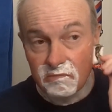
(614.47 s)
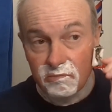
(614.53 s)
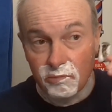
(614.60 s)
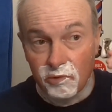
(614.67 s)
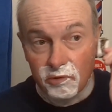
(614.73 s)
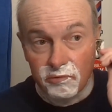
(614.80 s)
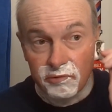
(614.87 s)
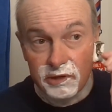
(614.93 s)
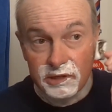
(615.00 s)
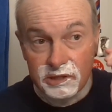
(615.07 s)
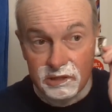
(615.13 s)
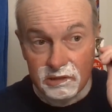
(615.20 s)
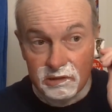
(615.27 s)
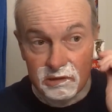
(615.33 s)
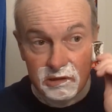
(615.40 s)
more
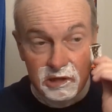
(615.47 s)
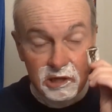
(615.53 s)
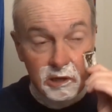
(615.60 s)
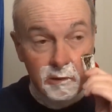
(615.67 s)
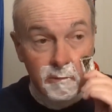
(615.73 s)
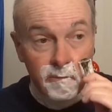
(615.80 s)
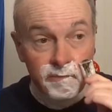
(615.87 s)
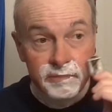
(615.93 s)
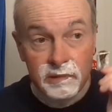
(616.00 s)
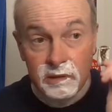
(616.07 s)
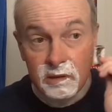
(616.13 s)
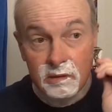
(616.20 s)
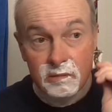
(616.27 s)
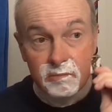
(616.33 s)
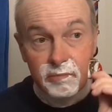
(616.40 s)
recently,
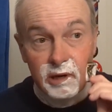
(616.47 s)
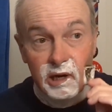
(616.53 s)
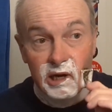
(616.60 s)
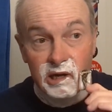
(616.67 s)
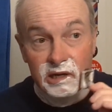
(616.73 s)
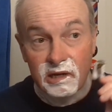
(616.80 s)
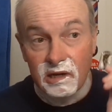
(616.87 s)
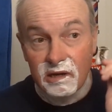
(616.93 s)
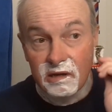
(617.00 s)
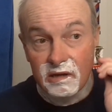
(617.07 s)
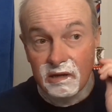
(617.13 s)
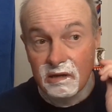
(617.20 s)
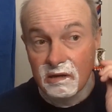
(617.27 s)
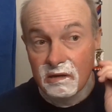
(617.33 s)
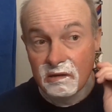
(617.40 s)
buy
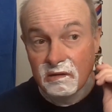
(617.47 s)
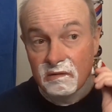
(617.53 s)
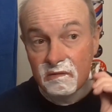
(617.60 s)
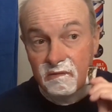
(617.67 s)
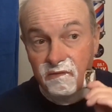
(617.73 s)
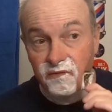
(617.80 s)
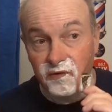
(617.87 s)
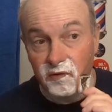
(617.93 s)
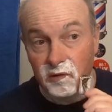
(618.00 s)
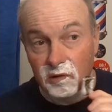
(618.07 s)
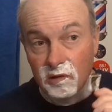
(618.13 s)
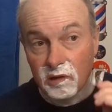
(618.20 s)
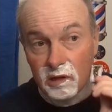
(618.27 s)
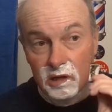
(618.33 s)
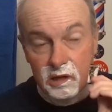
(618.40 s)
a
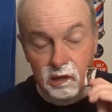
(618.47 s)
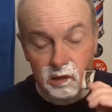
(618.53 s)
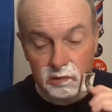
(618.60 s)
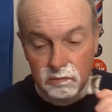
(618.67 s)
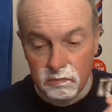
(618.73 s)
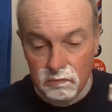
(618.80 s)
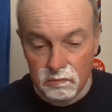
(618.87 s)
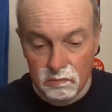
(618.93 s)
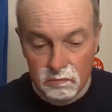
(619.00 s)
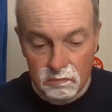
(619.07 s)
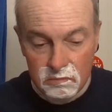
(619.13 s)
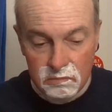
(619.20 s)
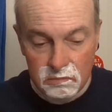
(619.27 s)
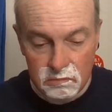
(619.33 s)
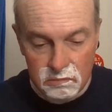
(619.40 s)
full,
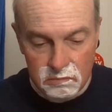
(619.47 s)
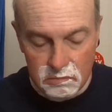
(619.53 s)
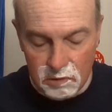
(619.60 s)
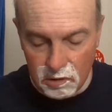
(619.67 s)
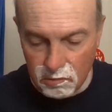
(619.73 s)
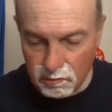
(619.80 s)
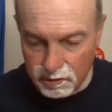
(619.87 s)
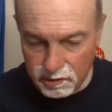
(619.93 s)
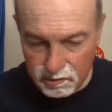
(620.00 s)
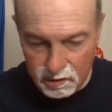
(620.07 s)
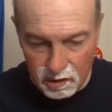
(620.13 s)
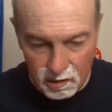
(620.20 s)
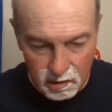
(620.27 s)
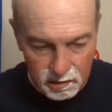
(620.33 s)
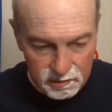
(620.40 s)
what do you
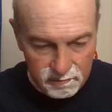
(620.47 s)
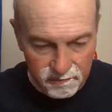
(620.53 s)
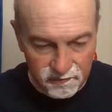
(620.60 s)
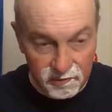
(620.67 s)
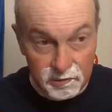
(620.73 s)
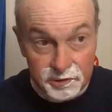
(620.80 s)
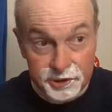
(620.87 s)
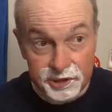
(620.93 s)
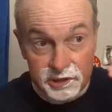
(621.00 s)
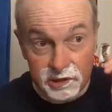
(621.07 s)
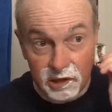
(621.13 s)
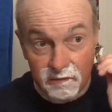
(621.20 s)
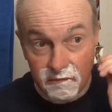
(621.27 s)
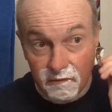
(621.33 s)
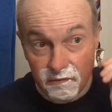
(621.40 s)
call it, full
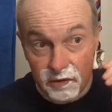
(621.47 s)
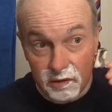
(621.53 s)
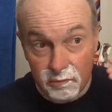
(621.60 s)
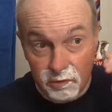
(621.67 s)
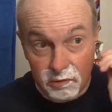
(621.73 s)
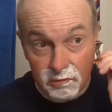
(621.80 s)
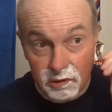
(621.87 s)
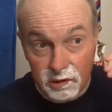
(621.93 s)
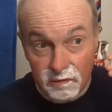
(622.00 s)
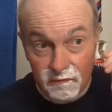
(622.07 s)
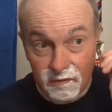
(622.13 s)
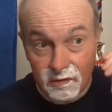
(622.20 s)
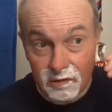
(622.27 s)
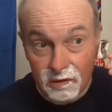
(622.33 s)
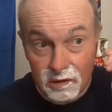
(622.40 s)
sleeve of them or
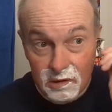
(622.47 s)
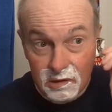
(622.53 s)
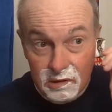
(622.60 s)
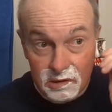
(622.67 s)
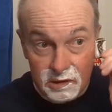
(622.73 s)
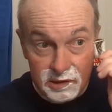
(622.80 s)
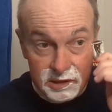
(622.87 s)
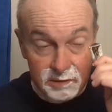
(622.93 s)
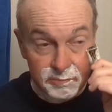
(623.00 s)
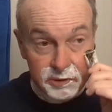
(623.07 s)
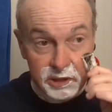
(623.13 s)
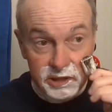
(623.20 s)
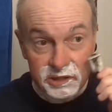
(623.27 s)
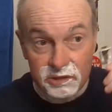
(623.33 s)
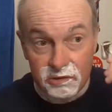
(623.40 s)
whatever. Except
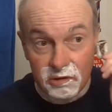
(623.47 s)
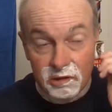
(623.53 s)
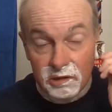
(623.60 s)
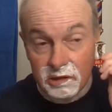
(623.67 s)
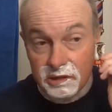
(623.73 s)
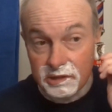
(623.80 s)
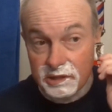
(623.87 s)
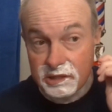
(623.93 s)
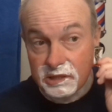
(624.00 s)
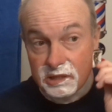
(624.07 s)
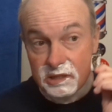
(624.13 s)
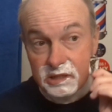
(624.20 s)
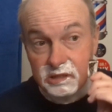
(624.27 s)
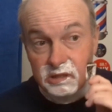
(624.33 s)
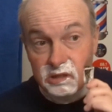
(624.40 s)
these are all going to
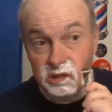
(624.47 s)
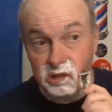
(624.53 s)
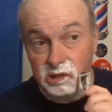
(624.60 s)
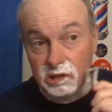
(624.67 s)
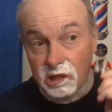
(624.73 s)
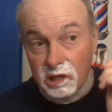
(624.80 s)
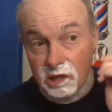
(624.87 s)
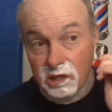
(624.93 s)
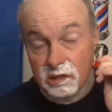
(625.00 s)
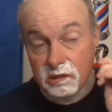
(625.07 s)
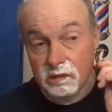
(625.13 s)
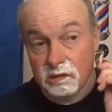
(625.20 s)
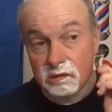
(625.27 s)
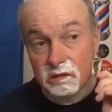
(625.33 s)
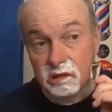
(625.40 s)
say Gillette
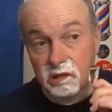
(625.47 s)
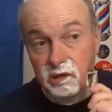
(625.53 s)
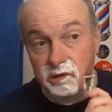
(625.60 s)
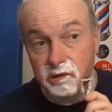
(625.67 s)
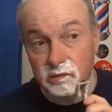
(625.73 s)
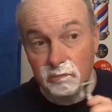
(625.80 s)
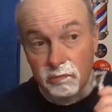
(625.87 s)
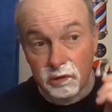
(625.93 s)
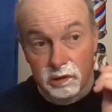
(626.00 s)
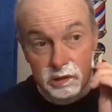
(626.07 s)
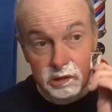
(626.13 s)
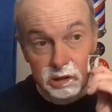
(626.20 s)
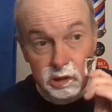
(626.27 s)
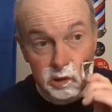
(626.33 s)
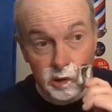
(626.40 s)
London
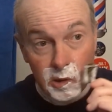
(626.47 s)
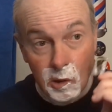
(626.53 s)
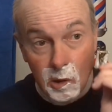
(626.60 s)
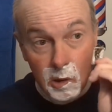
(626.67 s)
Bridge.